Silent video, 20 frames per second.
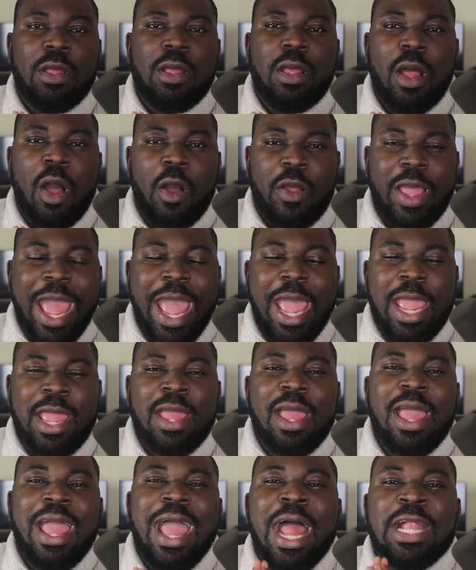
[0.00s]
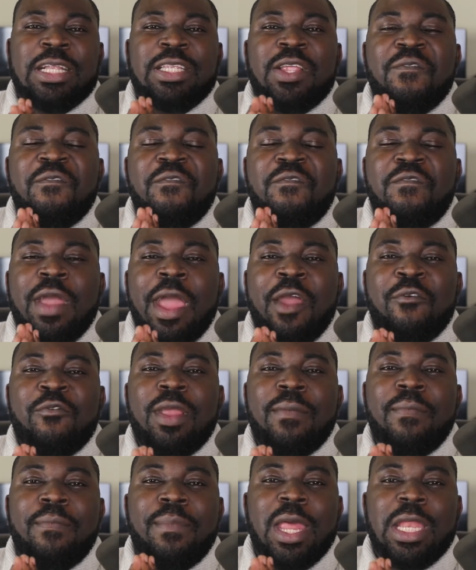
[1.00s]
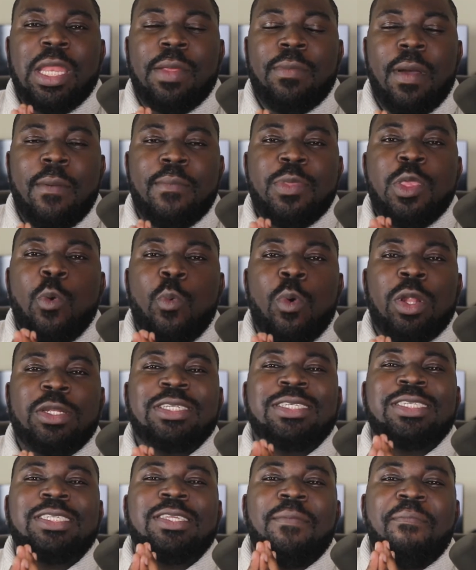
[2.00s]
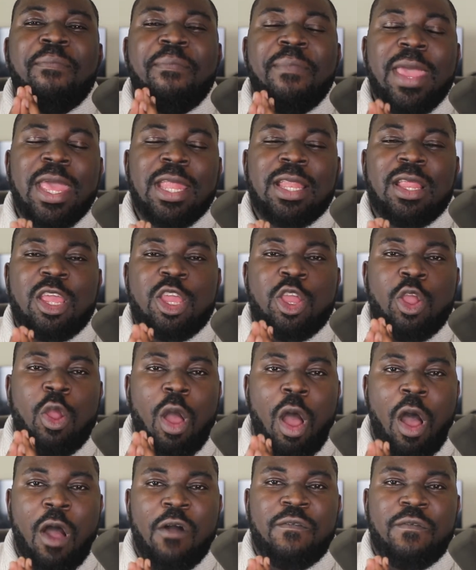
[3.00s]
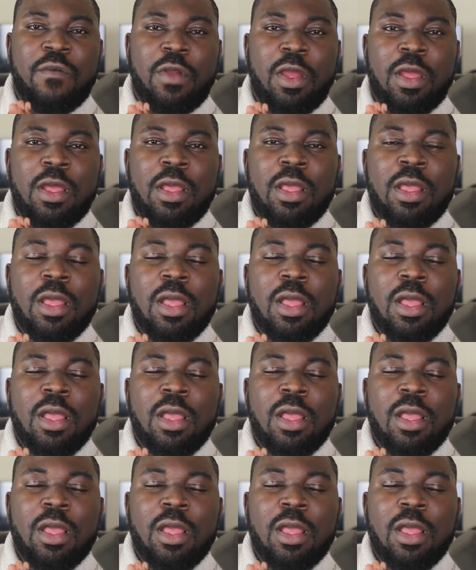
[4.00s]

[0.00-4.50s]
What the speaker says: Okay? At the very minimum, you want to submit your offer.